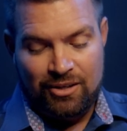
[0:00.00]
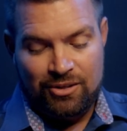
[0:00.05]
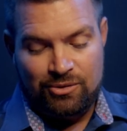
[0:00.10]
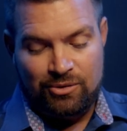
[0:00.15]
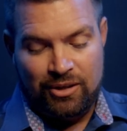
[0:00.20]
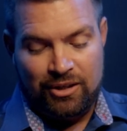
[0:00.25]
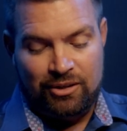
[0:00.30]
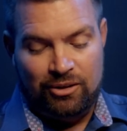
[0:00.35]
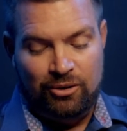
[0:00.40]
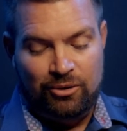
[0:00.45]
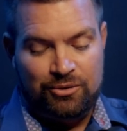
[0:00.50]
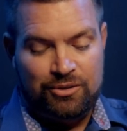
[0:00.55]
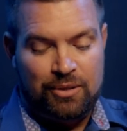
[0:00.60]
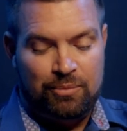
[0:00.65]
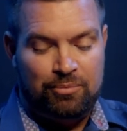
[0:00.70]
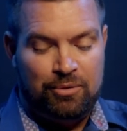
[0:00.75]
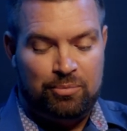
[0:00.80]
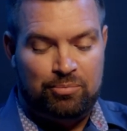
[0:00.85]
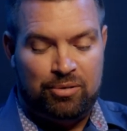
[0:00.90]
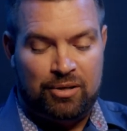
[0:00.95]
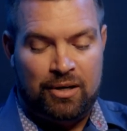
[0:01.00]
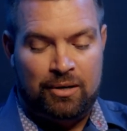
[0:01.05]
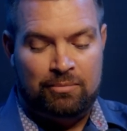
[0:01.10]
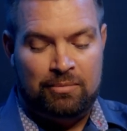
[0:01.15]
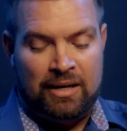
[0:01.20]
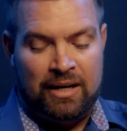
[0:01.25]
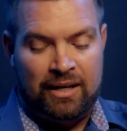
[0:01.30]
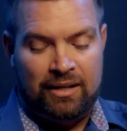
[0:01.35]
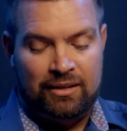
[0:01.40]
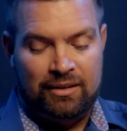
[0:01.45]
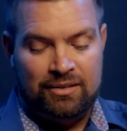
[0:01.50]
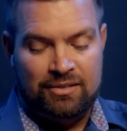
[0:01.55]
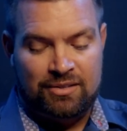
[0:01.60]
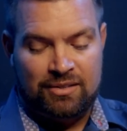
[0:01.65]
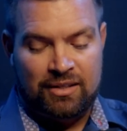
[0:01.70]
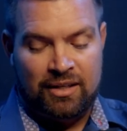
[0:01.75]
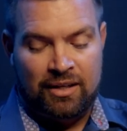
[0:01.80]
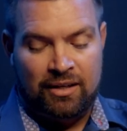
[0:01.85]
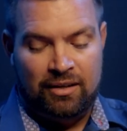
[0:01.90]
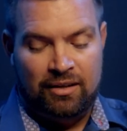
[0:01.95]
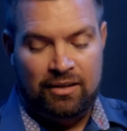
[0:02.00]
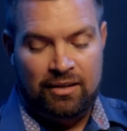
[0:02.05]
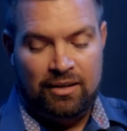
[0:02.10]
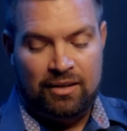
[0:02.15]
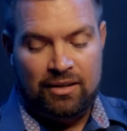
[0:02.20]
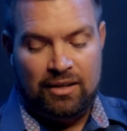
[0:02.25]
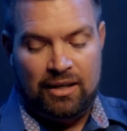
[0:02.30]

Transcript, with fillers: So I closed up the prayer mat and said,